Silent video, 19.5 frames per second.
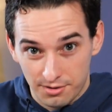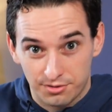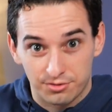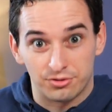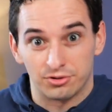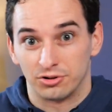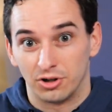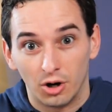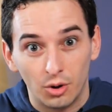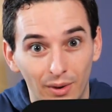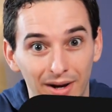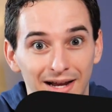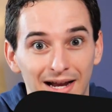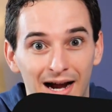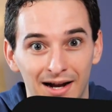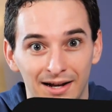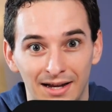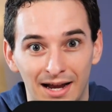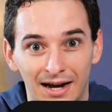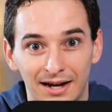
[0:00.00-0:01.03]
throw
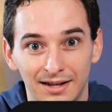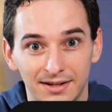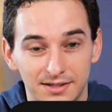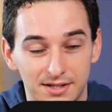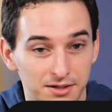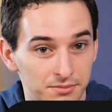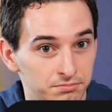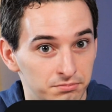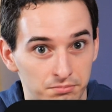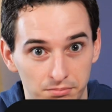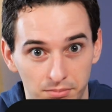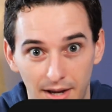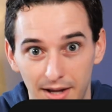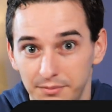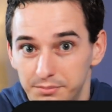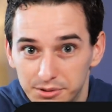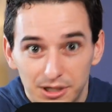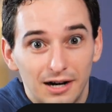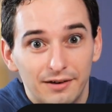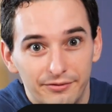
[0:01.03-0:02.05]
AI at it,
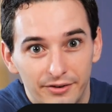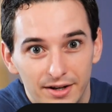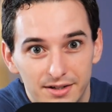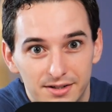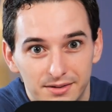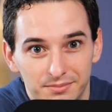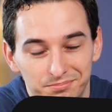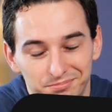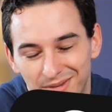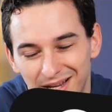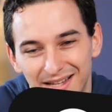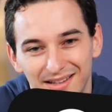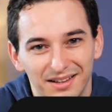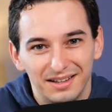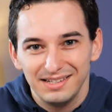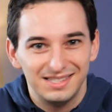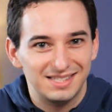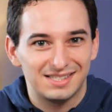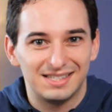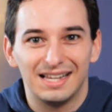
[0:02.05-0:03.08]
and profit. At
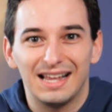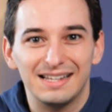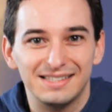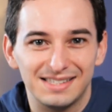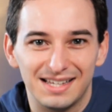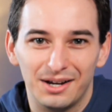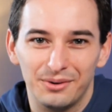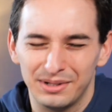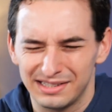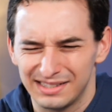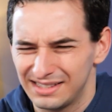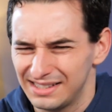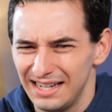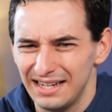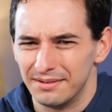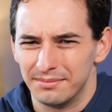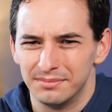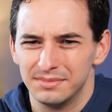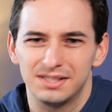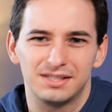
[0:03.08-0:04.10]
least that's how it
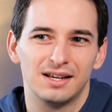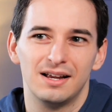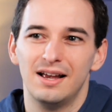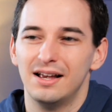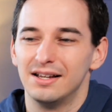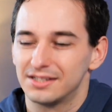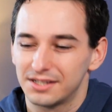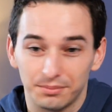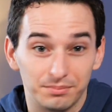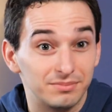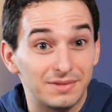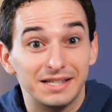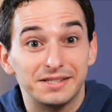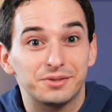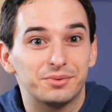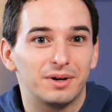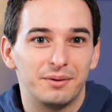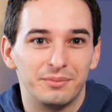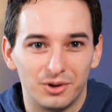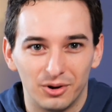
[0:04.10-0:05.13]
seems, so that's
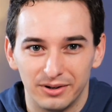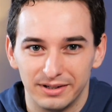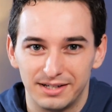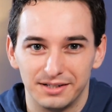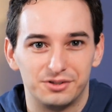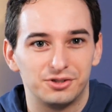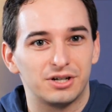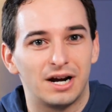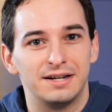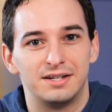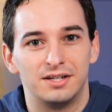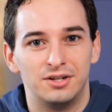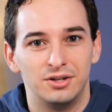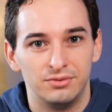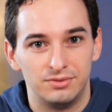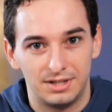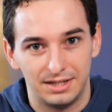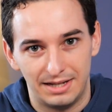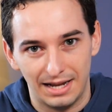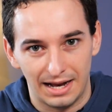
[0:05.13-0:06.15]
what I'm going to try to do
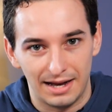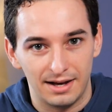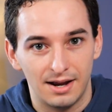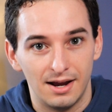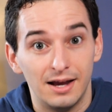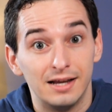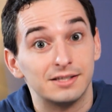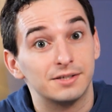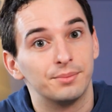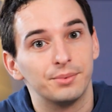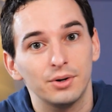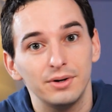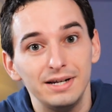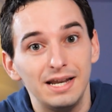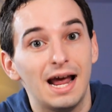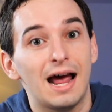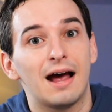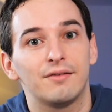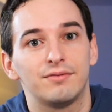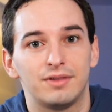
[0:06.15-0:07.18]
today. So I'm going
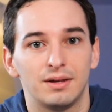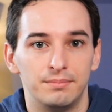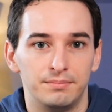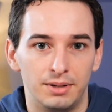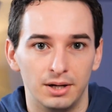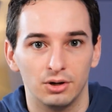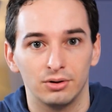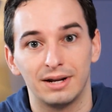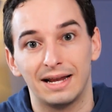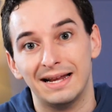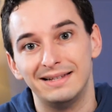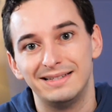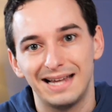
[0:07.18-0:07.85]
to have them build a